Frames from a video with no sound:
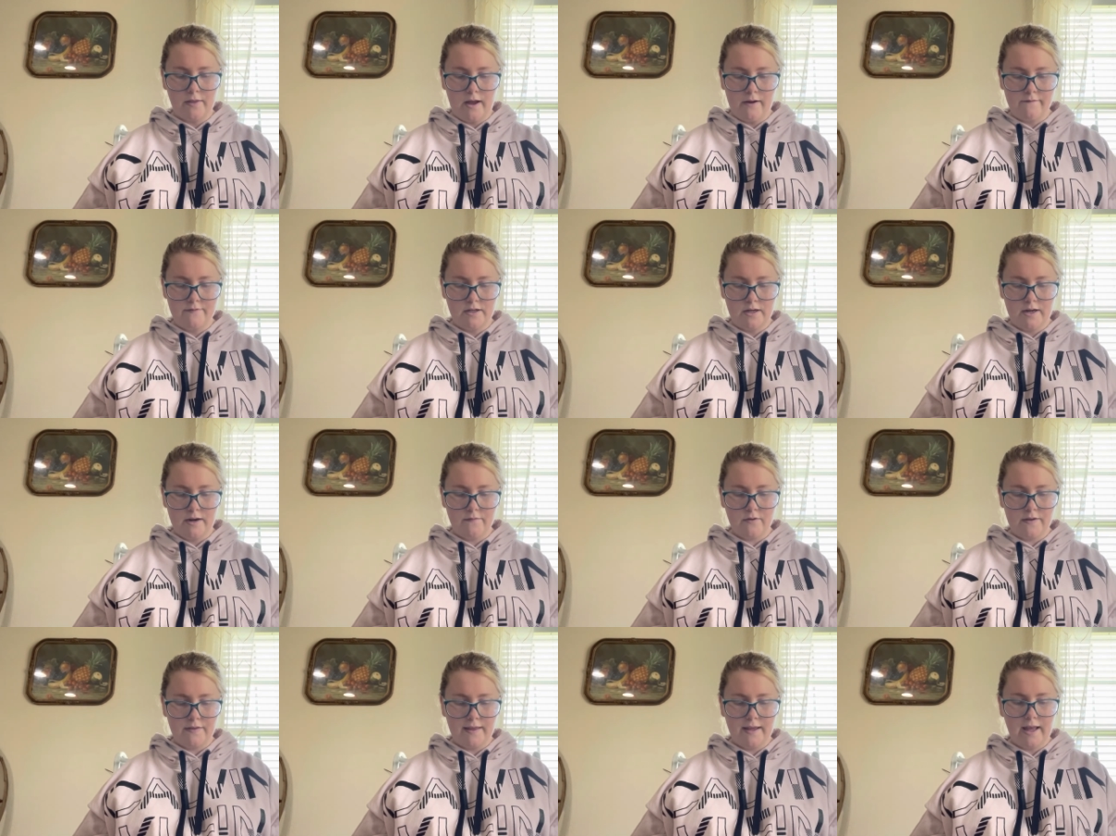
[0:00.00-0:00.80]
I've done
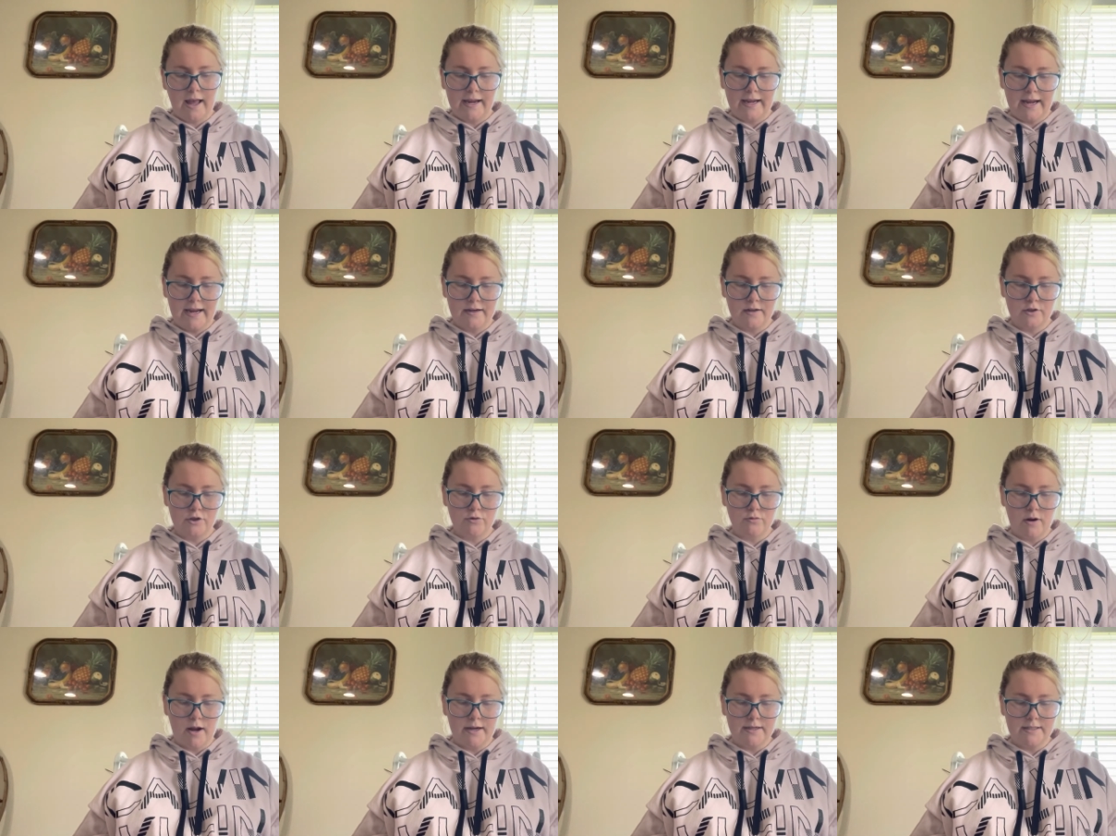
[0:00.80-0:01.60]
everything I can to
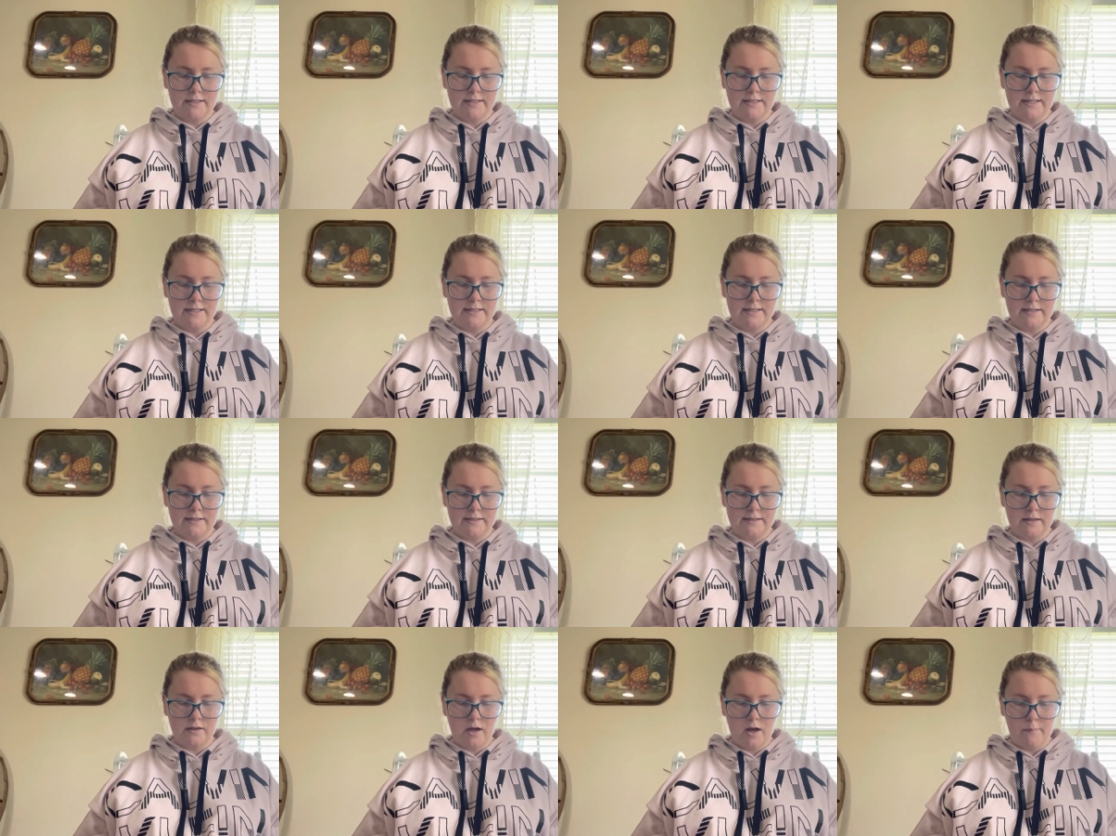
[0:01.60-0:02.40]
try to distance
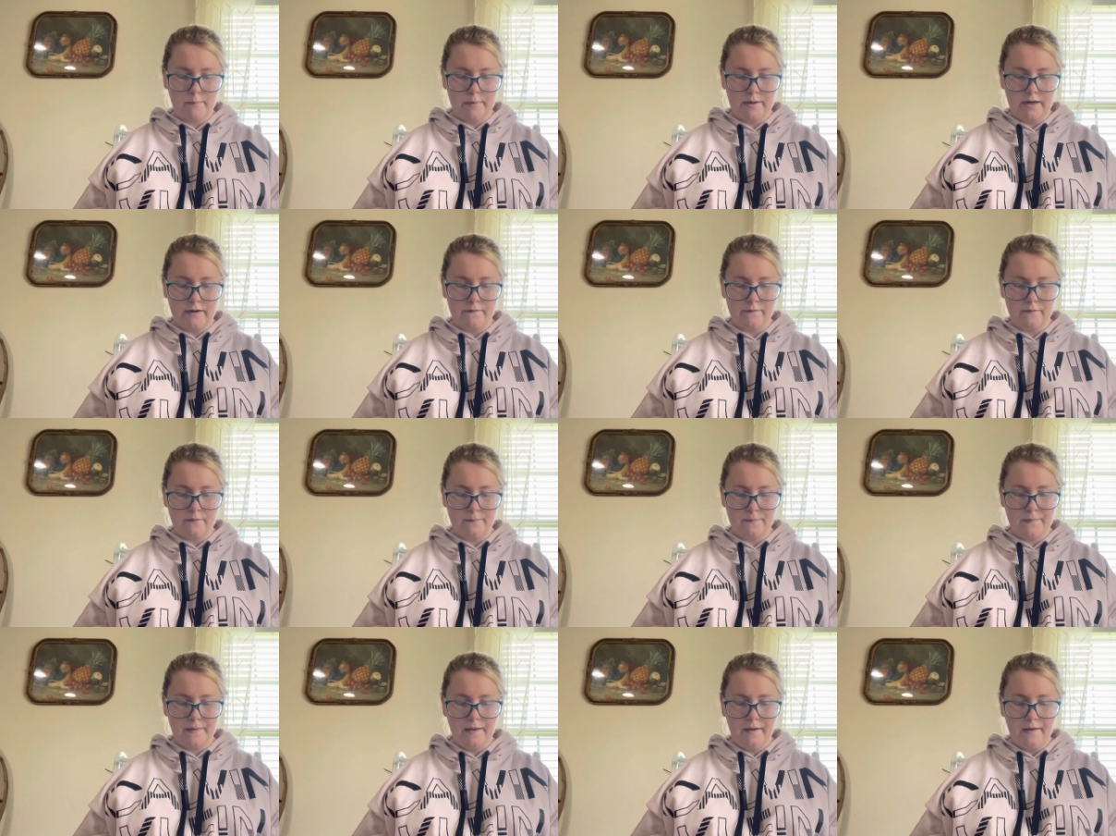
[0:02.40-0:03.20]
the company
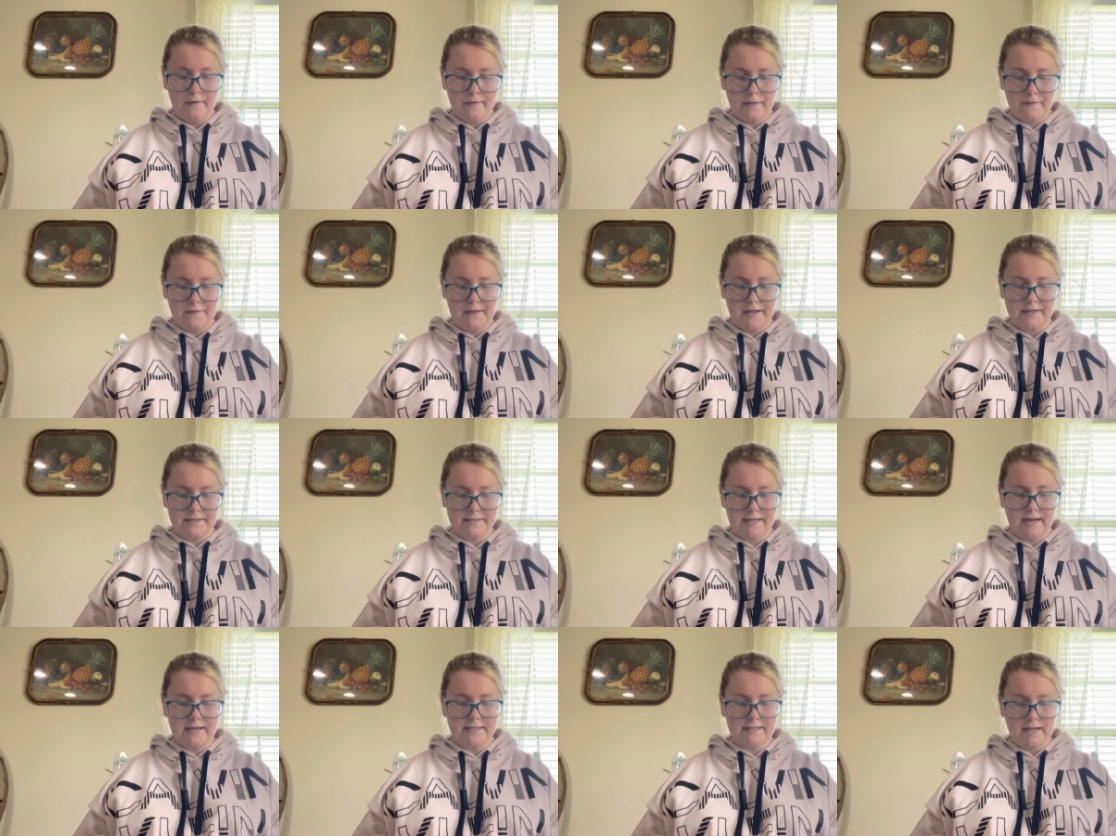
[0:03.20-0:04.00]
from the things
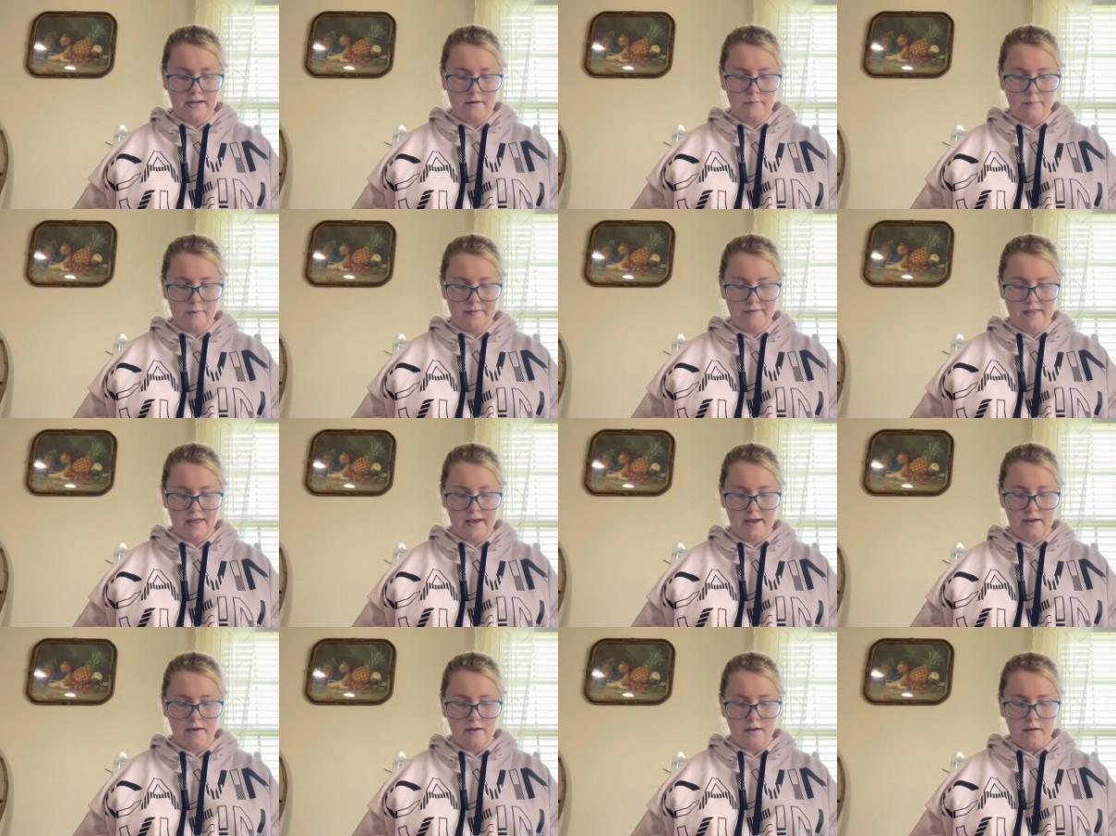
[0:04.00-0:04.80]
he did, but
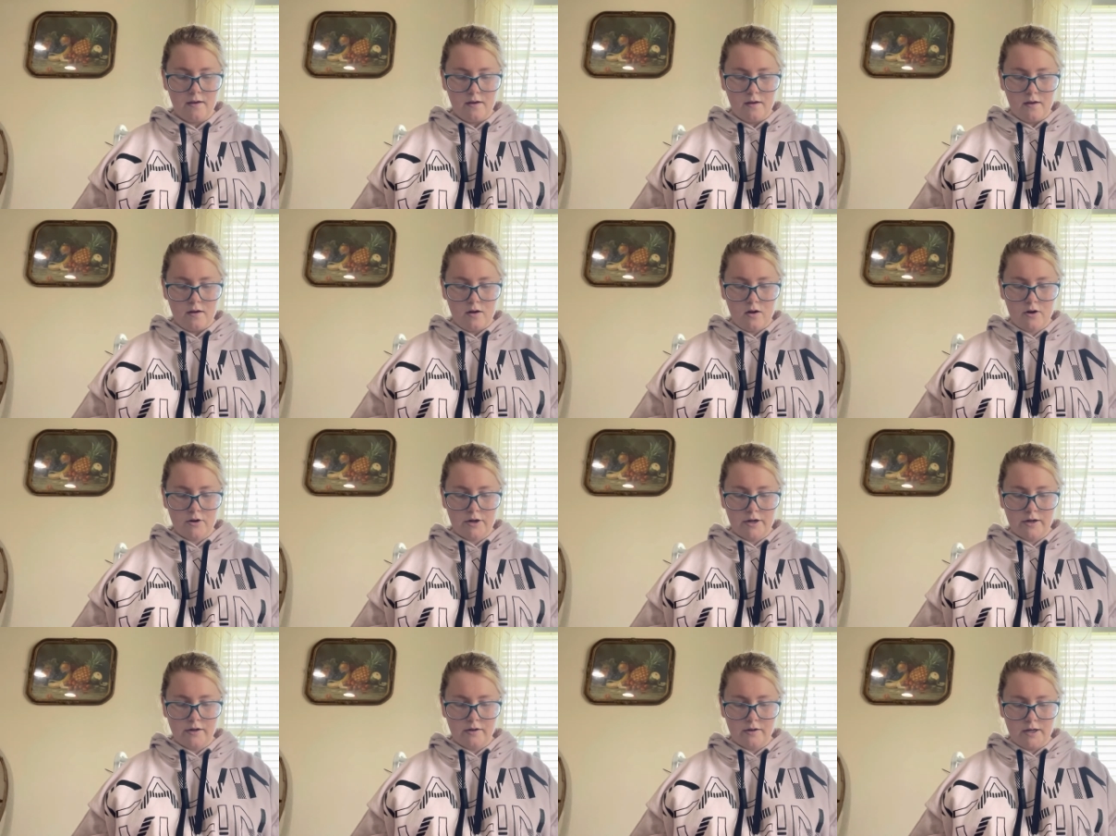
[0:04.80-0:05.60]
they are
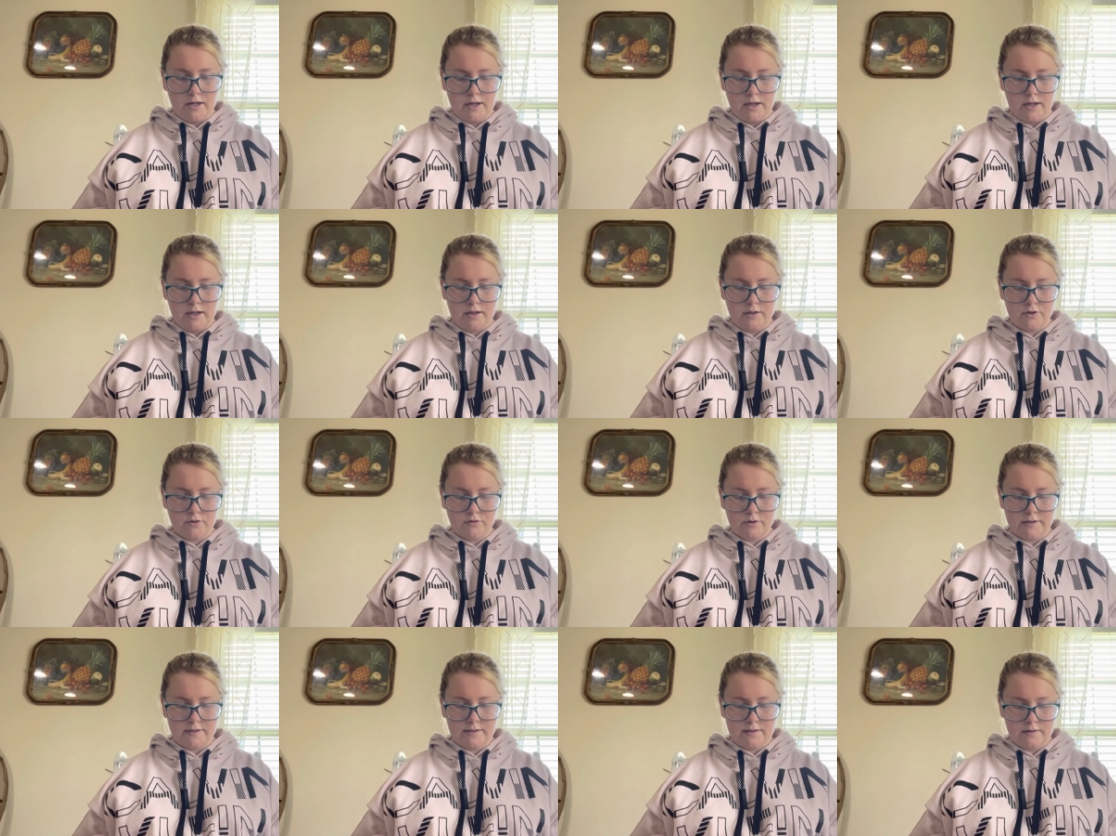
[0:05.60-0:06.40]
an
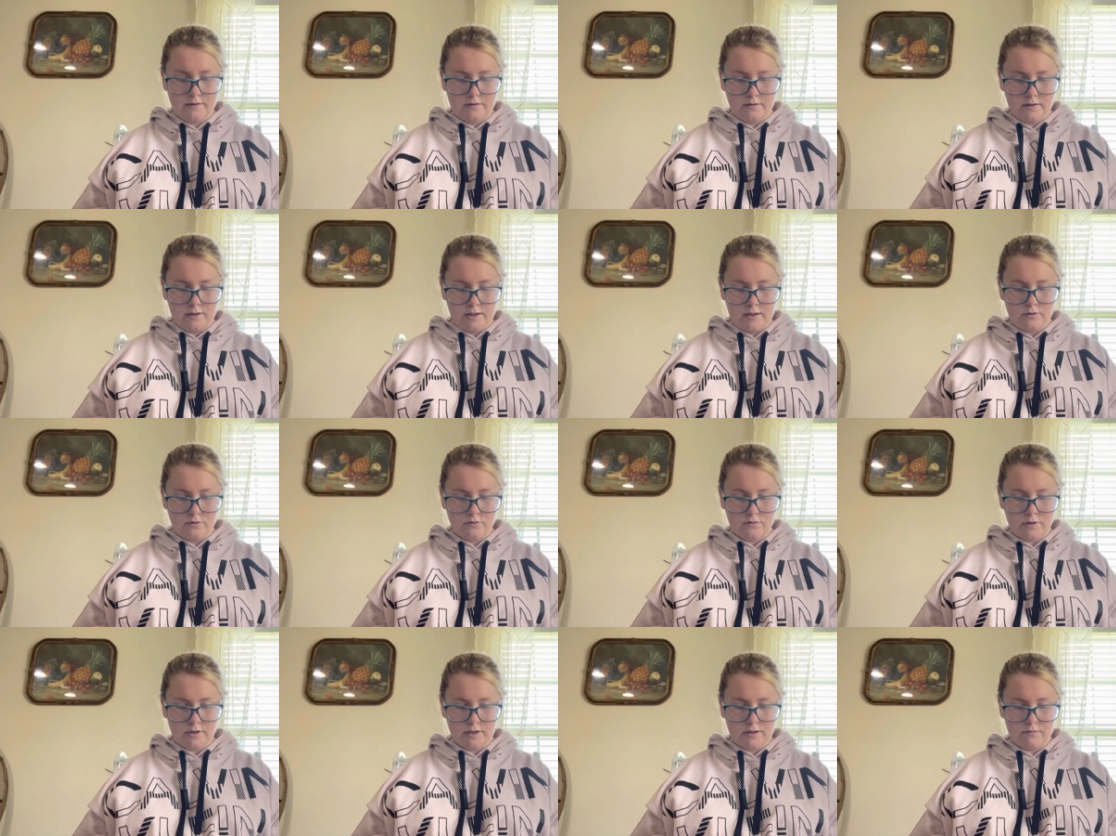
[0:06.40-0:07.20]
interest,
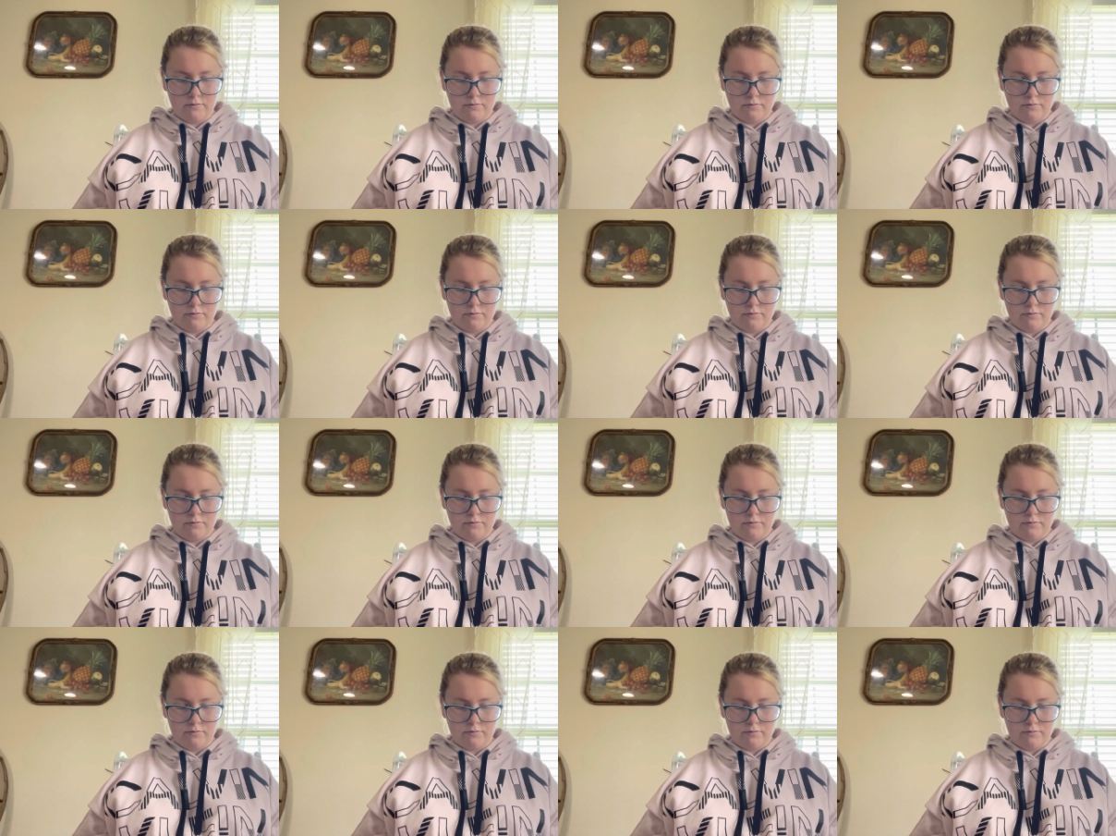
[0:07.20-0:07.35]
intricate